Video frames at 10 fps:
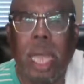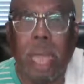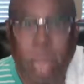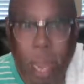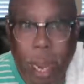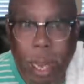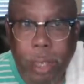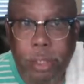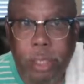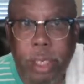
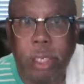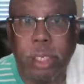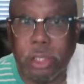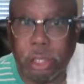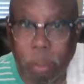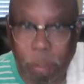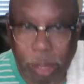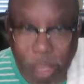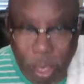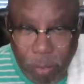Ask and it shall
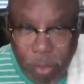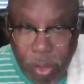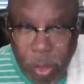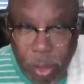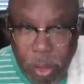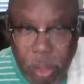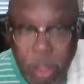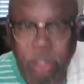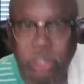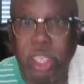be given.
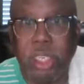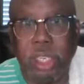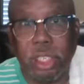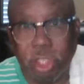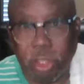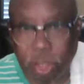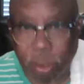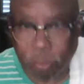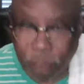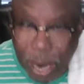Seek and ye
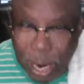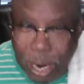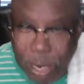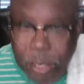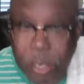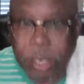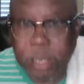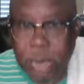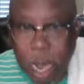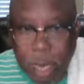shall find.
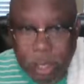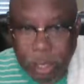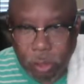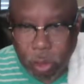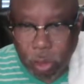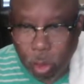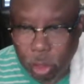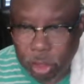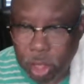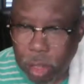Knock and the
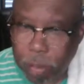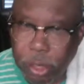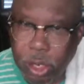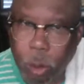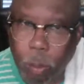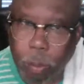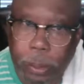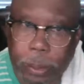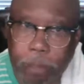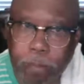door shall be
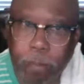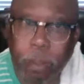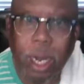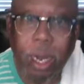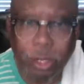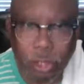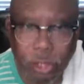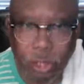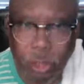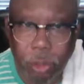opened unto
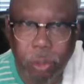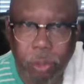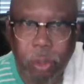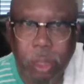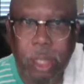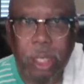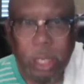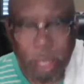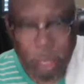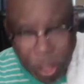you.
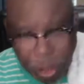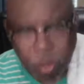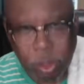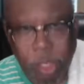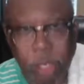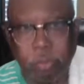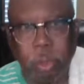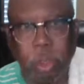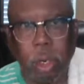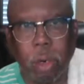He will give
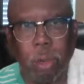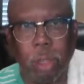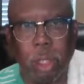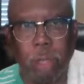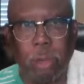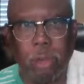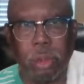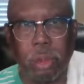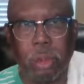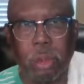you the Holy
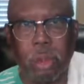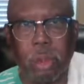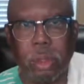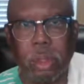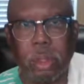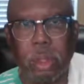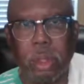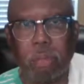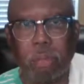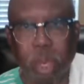Ghost.
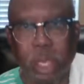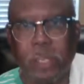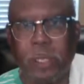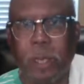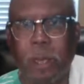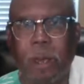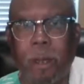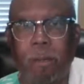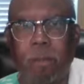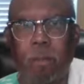Praise God.
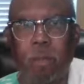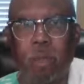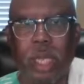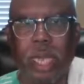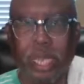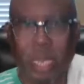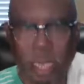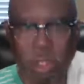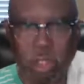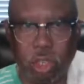And
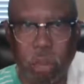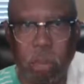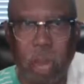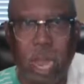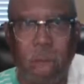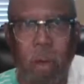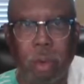that's your power.